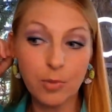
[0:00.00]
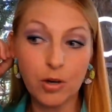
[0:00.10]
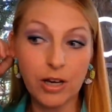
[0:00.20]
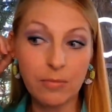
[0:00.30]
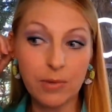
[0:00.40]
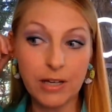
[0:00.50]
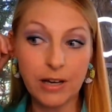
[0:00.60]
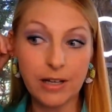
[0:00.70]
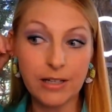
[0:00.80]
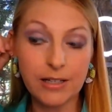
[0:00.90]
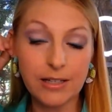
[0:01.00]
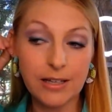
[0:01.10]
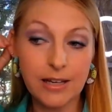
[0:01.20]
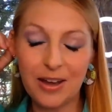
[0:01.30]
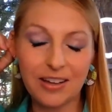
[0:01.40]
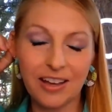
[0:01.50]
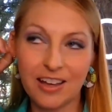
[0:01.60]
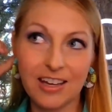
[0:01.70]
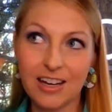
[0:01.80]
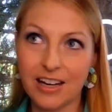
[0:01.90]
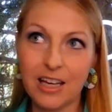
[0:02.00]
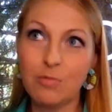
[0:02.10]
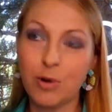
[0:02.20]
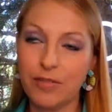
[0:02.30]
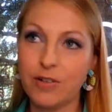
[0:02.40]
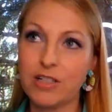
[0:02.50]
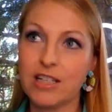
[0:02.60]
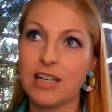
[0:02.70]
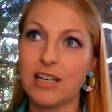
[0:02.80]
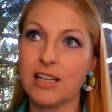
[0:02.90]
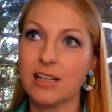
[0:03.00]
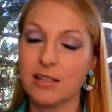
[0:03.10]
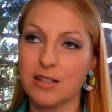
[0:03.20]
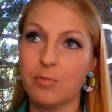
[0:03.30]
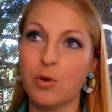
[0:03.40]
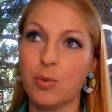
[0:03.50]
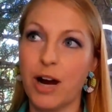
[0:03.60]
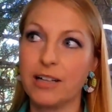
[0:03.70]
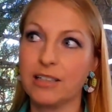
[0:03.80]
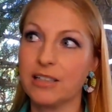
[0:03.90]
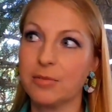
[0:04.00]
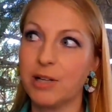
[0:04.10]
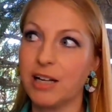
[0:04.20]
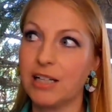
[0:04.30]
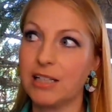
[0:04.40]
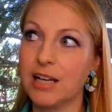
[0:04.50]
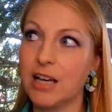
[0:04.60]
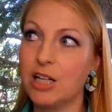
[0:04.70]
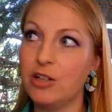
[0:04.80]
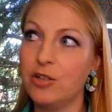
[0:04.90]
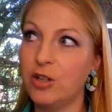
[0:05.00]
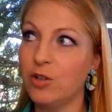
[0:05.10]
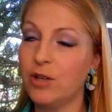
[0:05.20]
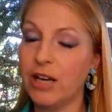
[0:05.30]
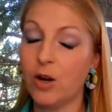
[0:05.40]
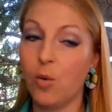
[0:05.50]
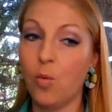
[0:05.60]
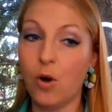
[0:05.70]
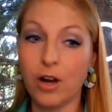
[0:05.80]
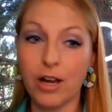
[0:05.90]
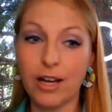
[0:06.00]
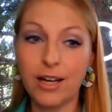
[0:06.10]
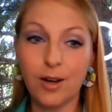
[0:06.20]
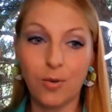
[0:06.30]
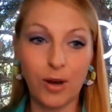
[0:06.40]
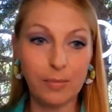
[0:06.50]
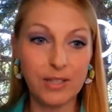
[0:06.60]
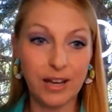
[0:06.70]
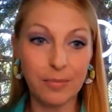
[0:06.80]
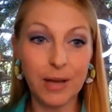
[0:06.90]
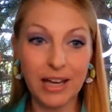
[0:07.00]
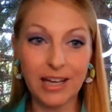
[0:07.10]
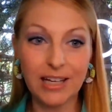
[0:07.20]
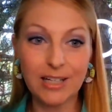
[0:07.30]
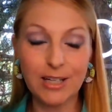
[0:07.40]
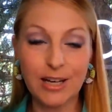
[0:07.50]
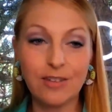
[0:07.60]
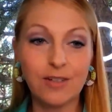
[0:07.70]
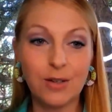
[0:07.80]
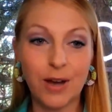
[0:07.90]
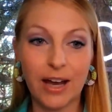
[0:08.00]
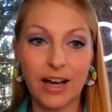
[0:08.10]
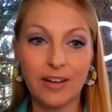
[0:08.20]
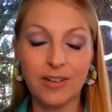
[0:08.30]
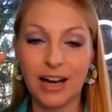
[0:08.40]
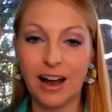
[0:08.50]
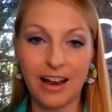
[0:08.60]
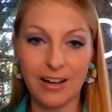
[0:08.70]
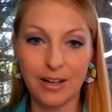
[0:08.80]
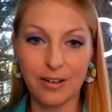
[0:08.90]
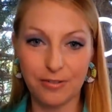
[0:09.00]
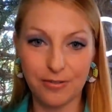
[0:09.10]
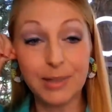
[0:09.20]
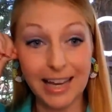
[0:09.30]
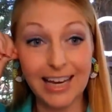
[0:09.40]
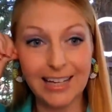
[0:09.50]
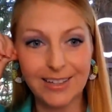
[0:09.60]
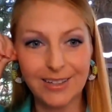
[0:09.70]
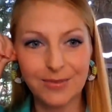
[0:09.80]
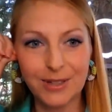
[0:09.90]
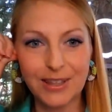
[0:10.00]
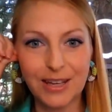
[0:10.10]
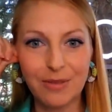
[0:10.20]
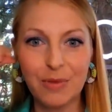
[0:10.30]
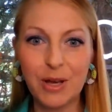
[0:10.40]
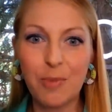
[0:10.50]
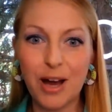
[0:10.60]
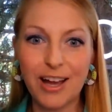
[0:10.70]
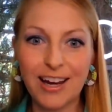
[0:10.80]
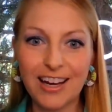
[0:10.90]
good point because again, I keep referencing Simple Practice because you do get one website page if you have a high enough plan with them. But